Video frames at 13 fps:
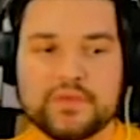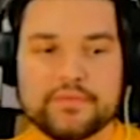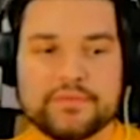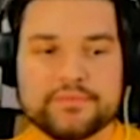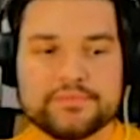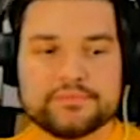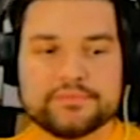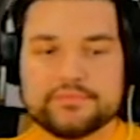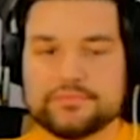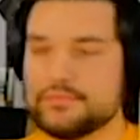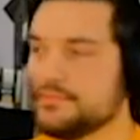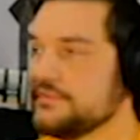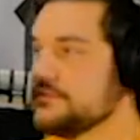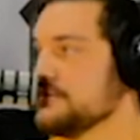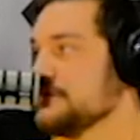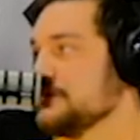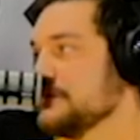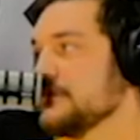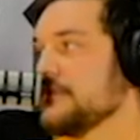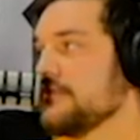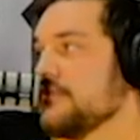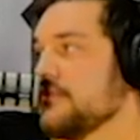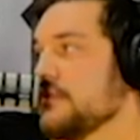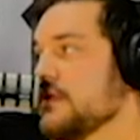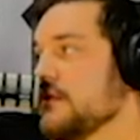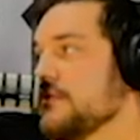Because you were going to take probably
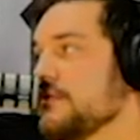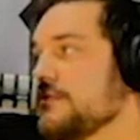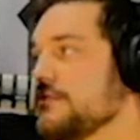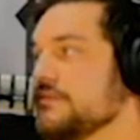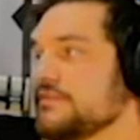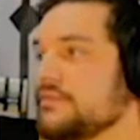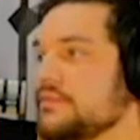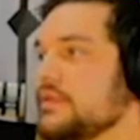2 at,